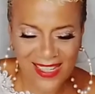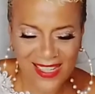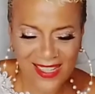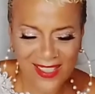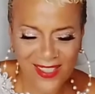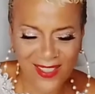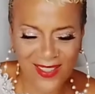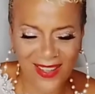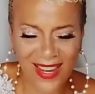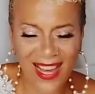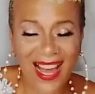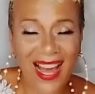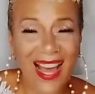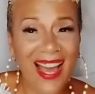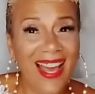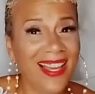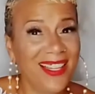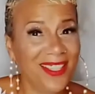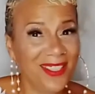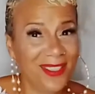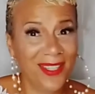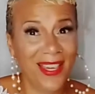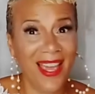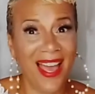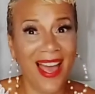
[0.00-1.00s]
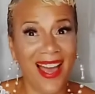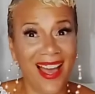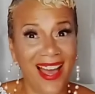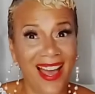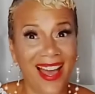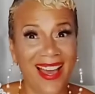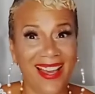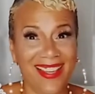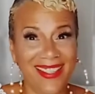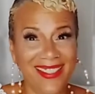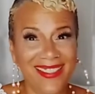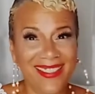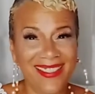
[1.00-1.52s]
So I, yeah,
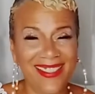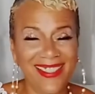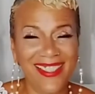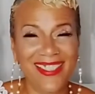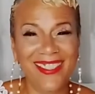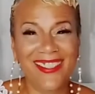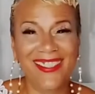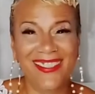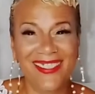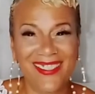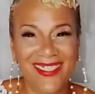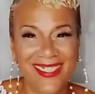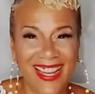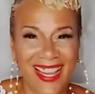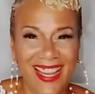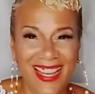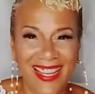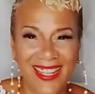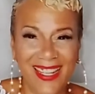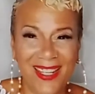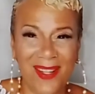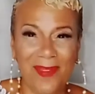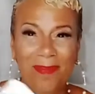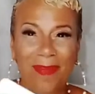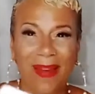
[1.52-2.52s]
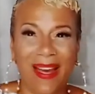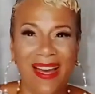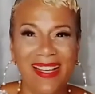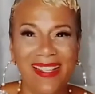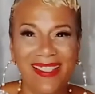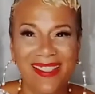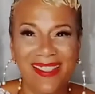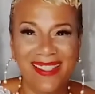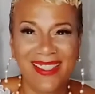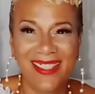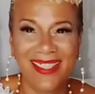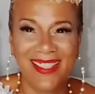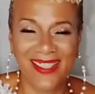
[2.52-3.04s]
I see you dating
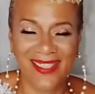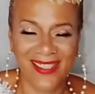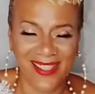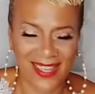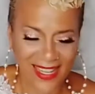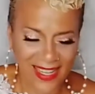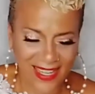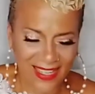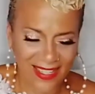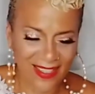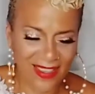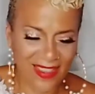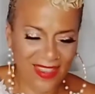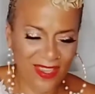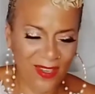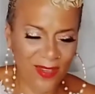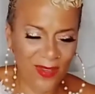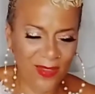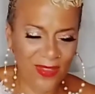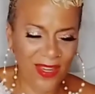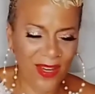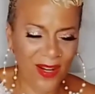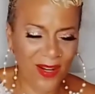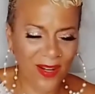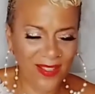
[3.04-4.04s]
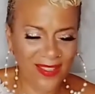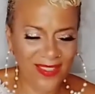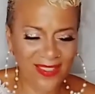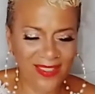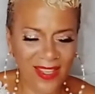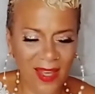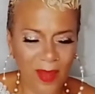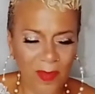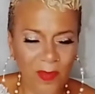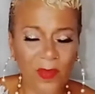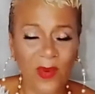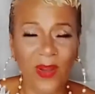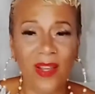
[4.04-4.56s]
Pisces. There is
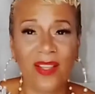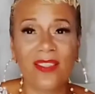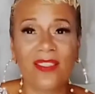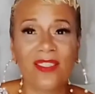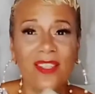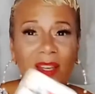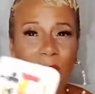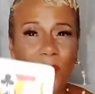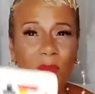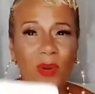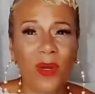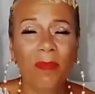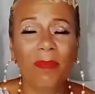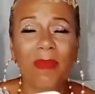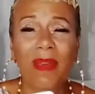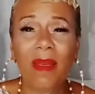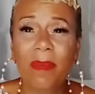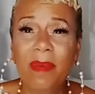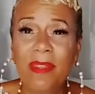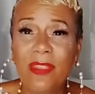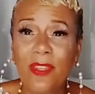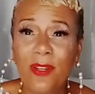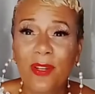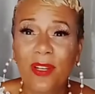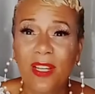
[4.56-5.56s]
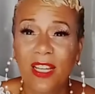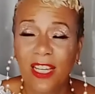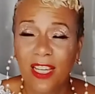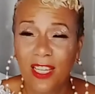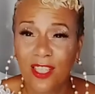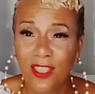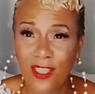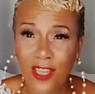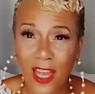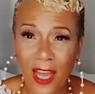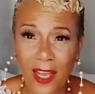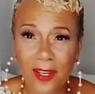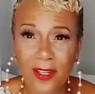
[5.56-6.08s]
someone, someone maybe they're
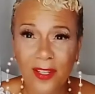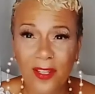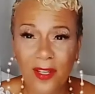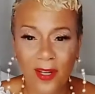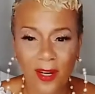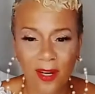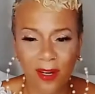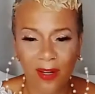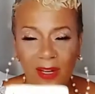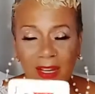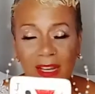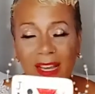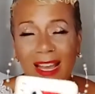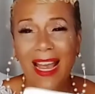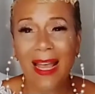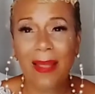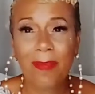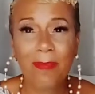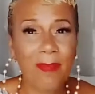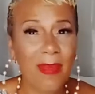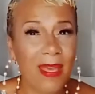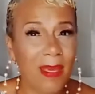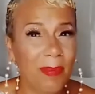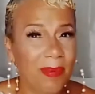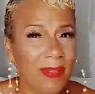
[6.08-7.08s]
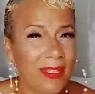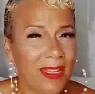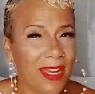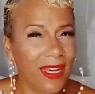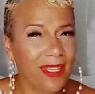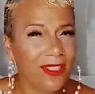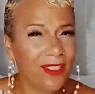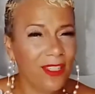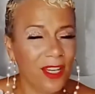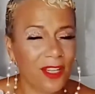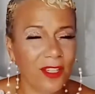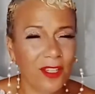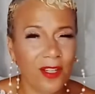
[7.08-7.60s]
younger and maybe
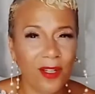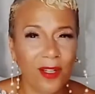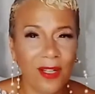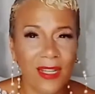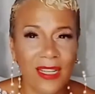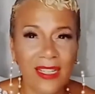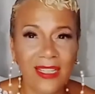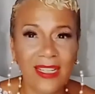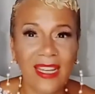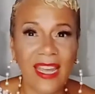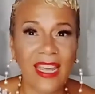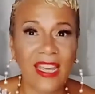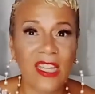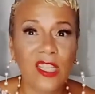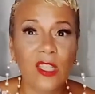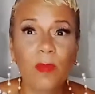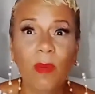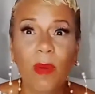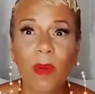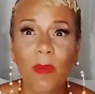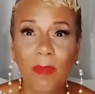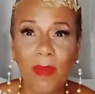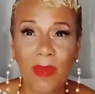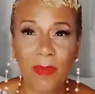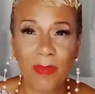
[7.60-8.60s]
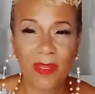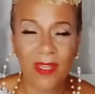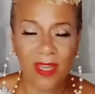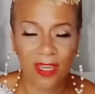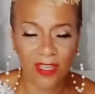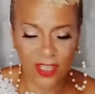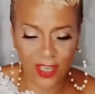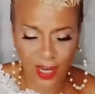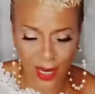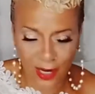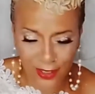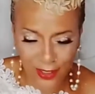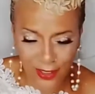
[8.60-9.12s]
not younger in age, but maybe
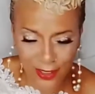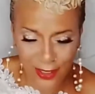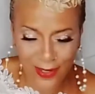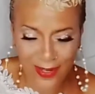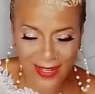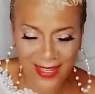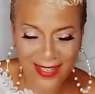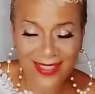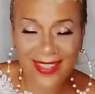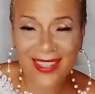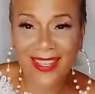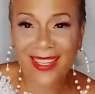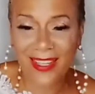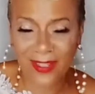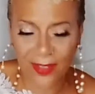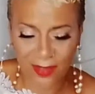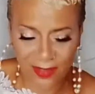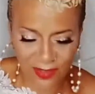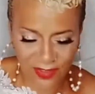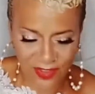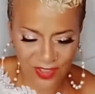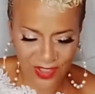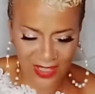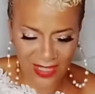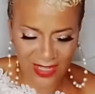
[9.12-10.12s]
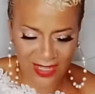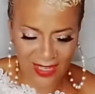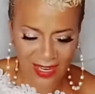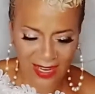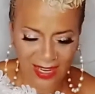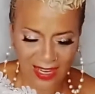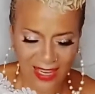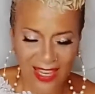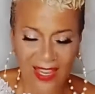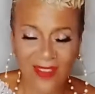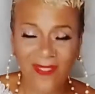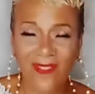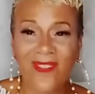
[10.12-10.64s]
younger in energy.
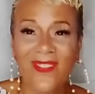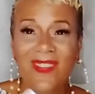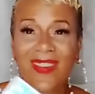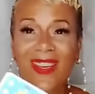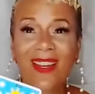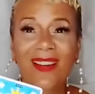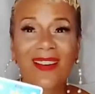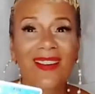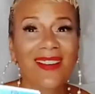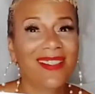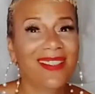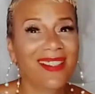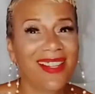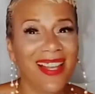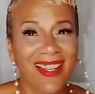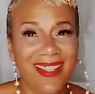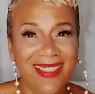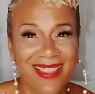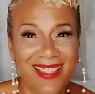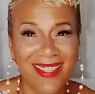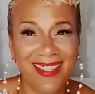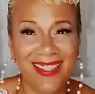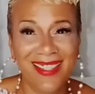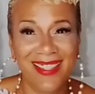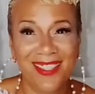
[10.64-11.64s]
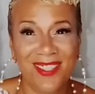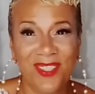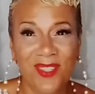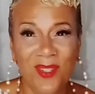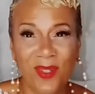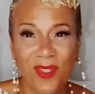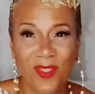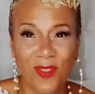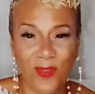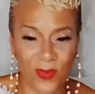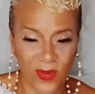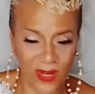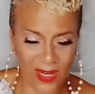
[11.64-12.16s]
It feels like this is
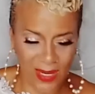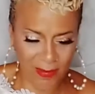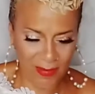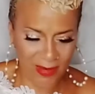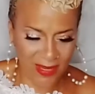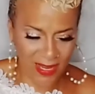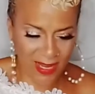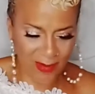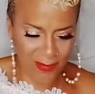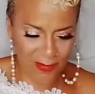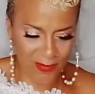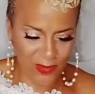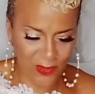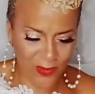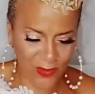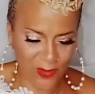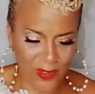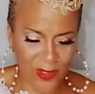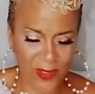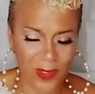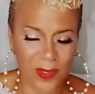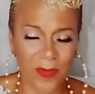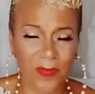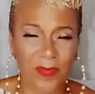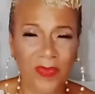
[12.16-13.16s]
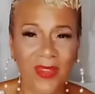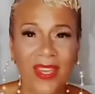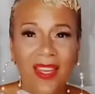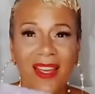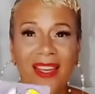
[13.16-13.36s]
your dream come true.